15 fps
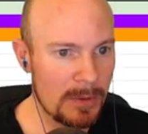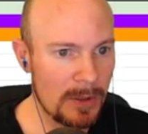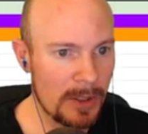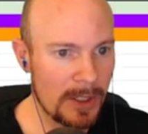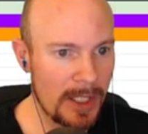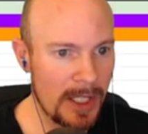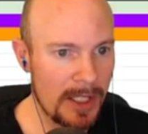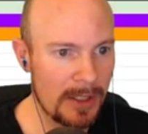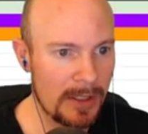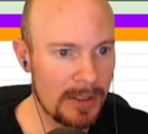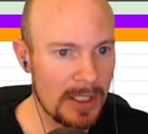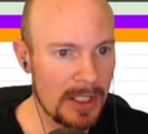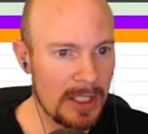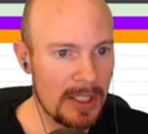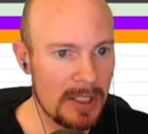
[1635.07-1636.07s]
are we looking at here?
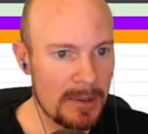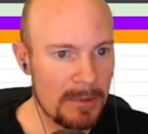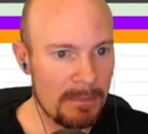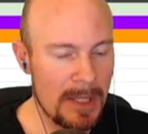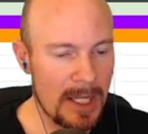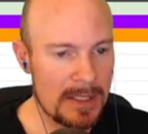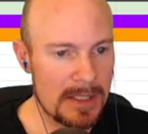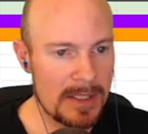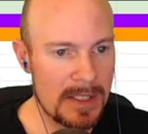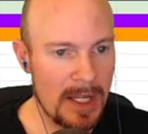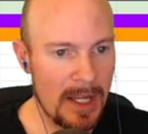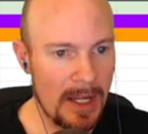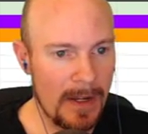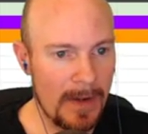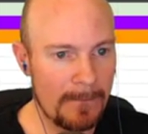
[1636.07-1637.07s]
Mantis
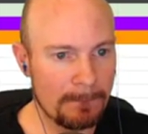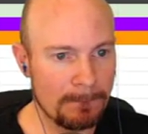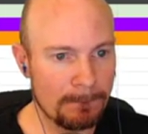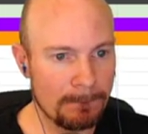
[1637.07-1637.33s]
A.